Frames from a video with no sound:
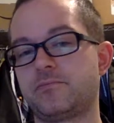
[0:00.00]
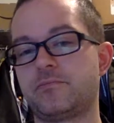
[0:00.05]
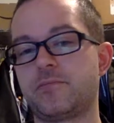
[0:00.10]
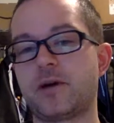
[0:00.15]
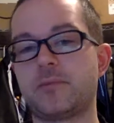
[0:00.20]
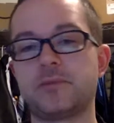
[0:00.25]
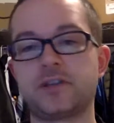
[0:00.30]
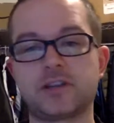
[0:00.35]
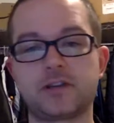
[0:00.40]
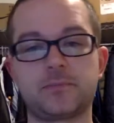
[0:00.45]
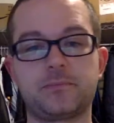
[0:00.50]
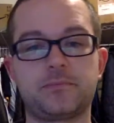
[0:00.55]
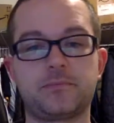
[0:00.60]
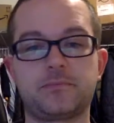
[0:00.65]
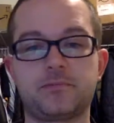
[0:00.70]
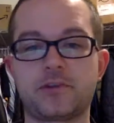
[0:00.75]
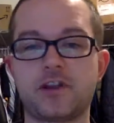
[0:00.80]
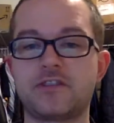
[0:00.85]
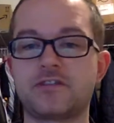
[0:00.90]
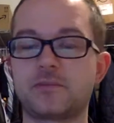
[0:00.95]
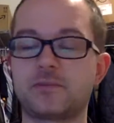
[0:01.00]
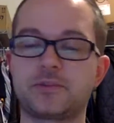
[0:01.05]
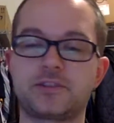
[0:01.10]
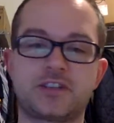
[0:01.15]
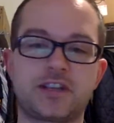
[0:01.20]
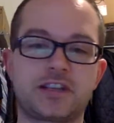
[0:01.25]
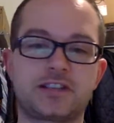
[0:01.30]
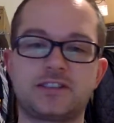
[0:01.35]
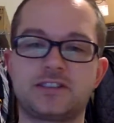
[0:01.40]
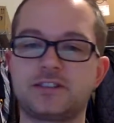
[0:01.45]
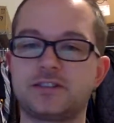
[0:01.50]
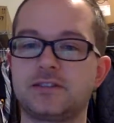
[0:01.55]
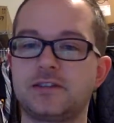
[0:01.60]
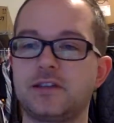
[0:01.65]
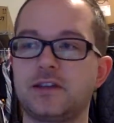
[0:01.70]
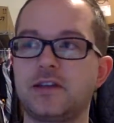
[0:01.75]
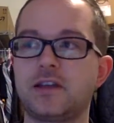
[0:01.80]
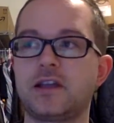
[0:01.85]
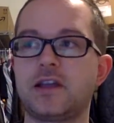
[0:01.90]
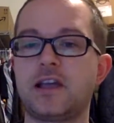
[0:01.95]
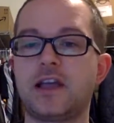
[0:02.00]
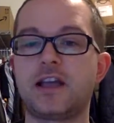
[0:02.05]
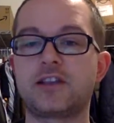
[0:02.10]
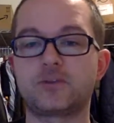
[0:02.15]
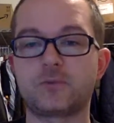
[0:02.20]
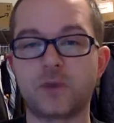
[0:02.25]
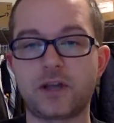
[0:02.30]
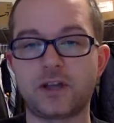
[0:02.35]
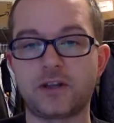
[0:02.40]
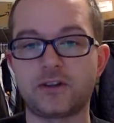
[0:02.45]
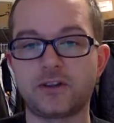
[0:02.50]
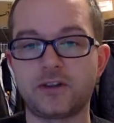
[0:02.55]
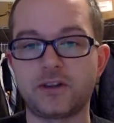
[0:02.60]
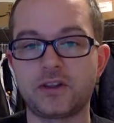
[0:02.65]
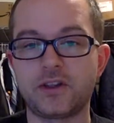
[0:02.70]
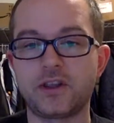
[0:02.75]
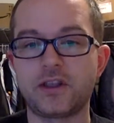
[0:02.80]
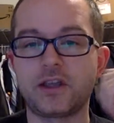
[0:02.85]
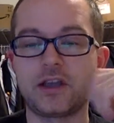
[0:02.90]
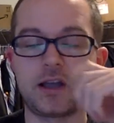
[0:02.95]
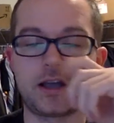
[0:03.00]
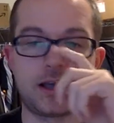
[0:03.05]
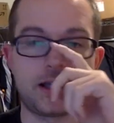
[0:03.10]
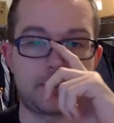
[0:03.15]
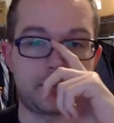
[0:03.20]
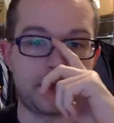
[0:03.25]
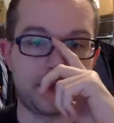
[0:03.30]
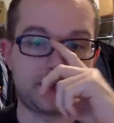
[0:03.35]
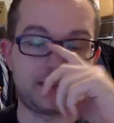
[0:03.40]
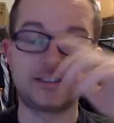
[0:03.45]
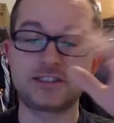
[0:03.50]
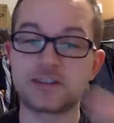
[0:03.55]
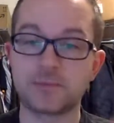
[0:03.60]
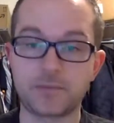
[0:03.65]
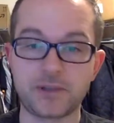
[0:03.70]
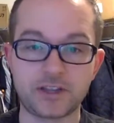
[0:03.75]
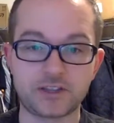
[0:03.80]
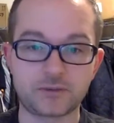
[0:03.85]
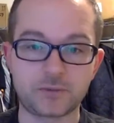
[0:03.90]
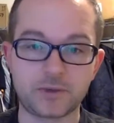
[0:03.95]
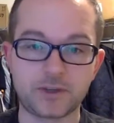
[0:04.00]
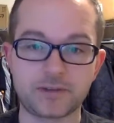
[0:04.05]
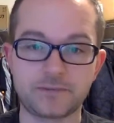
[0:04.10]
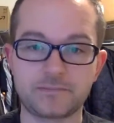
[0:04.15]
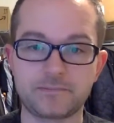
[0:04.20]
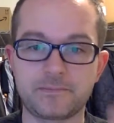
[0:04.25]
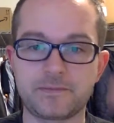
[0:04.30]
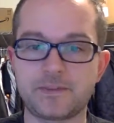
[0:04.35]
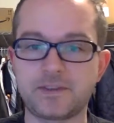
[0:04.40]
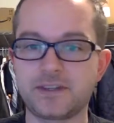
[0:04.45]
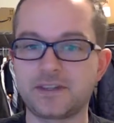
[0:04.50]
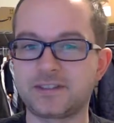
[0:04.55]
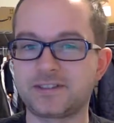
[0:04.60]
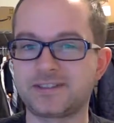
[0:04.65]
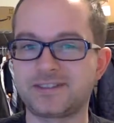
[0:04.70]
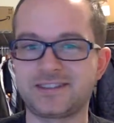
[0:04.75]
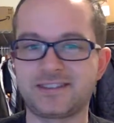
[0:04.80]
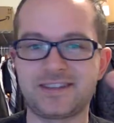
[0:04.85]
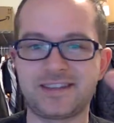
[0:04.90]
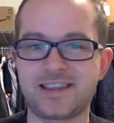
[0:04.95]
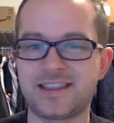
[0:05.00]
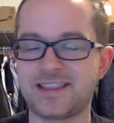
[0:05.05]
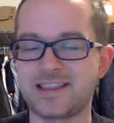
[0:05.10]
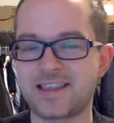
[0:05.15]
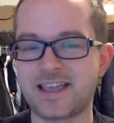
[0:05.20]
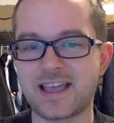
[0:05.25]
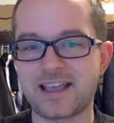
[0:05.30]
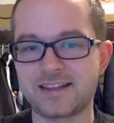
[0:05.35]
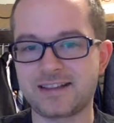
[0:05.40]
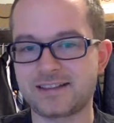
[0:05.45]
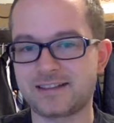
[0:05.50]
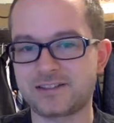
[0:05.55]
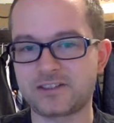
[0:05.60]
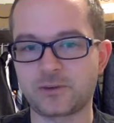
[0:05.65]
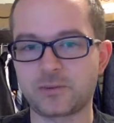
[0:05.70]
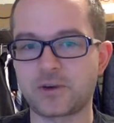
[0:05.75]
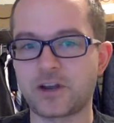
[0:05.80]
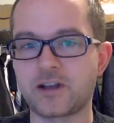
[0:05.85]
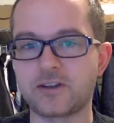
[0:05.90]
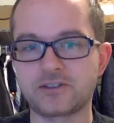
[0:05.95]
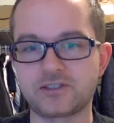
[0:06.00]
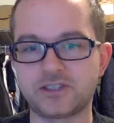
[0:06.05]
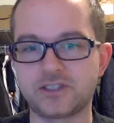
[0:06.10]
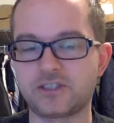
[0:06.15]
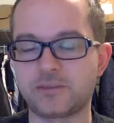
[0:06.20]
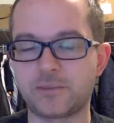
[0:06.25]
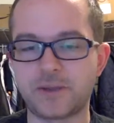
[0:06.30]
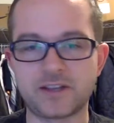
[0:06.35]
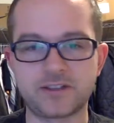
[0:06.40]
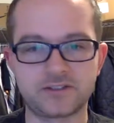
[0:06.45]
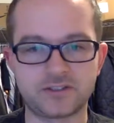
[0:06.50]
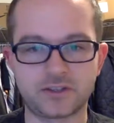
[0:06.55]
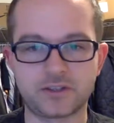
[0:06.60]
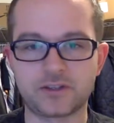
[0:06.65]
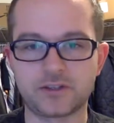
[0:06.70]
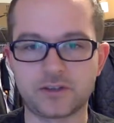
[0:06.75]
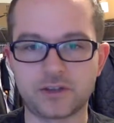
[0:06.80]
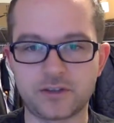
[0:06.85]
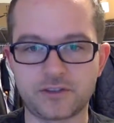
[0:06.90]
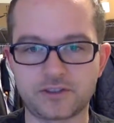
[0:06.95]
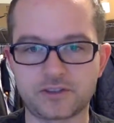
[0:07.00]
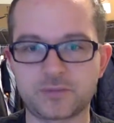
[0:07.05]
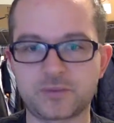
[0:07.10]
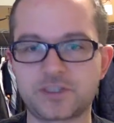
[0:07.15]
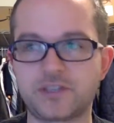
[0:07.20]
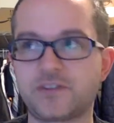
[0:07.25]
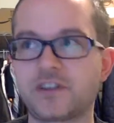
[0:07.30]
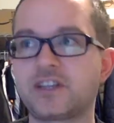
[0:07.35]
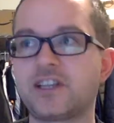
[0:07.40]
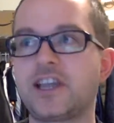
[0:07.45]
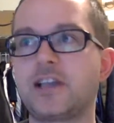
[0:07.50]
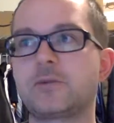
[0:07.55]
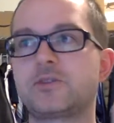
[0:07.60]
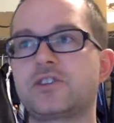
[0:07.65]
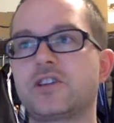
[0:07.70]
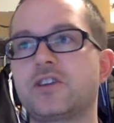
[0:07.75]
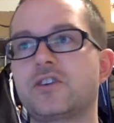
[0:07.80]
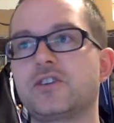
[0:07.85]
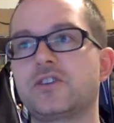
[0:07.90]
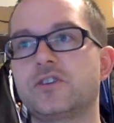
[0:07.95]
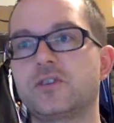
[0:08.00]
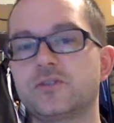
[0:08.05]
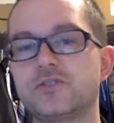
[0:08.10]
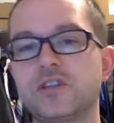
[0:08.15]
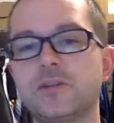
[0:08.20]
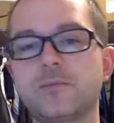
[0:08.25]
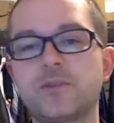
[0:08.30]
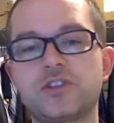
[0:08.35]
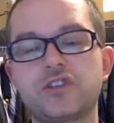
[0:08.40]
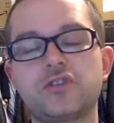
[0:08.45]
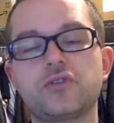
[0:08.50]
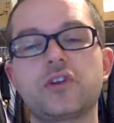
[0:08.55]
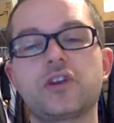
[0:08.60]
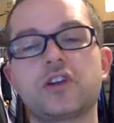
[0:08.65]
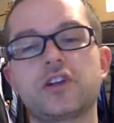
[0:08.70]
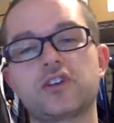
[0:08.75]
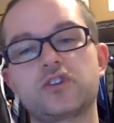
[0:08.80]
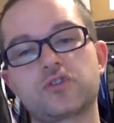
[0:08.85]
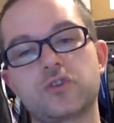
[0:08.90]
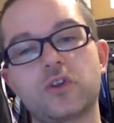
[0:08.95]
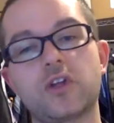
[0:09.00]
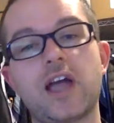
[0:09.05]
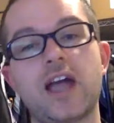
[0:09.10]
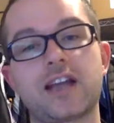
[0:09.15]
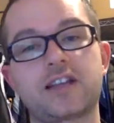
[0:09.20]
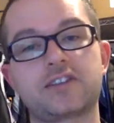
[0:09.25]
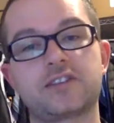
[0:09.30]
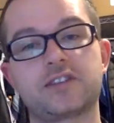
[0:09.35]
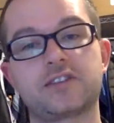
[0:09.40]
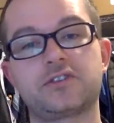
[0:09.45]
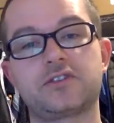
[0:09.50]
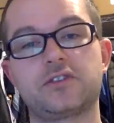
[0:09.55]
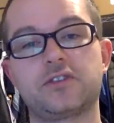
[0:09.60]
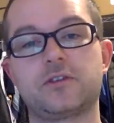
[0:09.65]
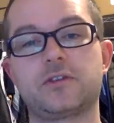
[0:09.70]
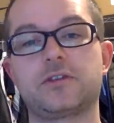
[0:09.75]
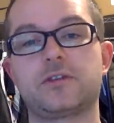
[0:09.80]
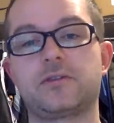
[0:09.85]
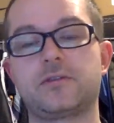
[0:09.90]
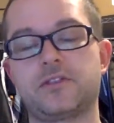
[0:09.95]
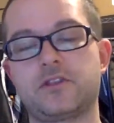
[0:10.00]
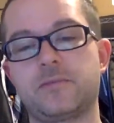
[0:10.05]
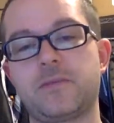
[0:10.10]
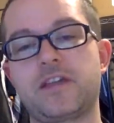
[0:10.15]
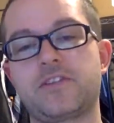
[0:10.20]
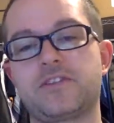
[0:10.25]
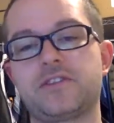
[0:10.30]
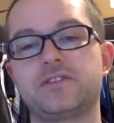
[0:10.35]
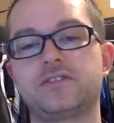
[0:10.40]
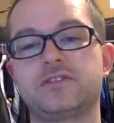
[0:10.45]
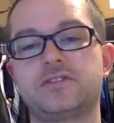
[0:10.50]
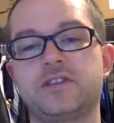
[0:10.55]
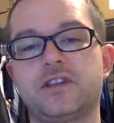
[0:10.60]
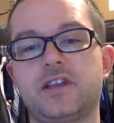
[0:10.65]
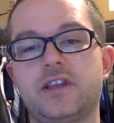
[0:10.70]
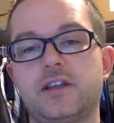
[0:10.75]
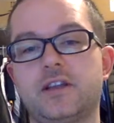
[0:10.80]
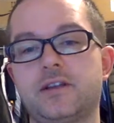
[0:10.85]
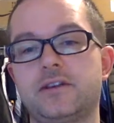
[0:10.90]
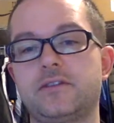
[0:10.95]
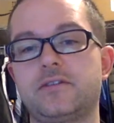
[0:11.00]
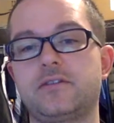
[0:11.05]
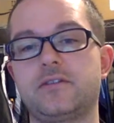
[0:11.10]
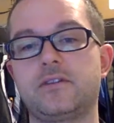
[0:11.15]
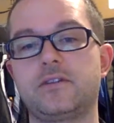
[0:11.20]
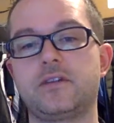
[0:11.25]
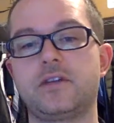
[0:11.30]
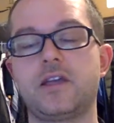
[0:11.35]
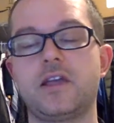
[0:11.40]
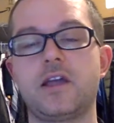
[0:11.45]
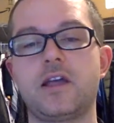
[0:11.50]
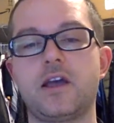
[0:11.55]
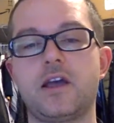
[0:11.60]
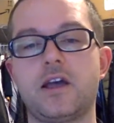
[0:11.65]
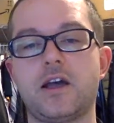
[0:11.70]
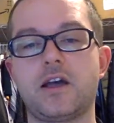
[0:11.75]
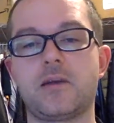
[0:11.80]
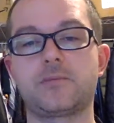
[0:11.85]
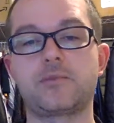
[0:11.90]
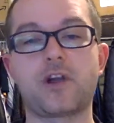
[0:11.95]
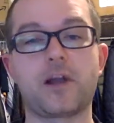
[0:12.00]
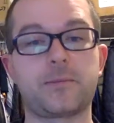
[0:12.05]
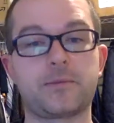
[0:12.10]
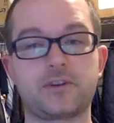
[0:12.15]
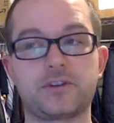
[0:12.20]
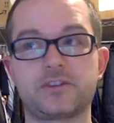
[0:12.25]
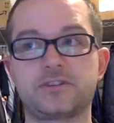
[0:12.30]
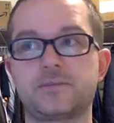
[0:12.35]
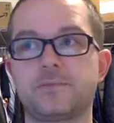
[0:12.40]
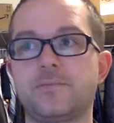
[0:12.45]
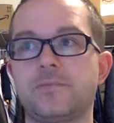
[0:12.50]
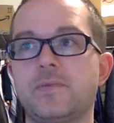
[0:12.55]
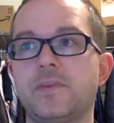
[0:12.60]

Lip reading: public, private, protected as well, at least in PHP. That terminology depends on the specific language that you're using, but you can control access to the methods and properties.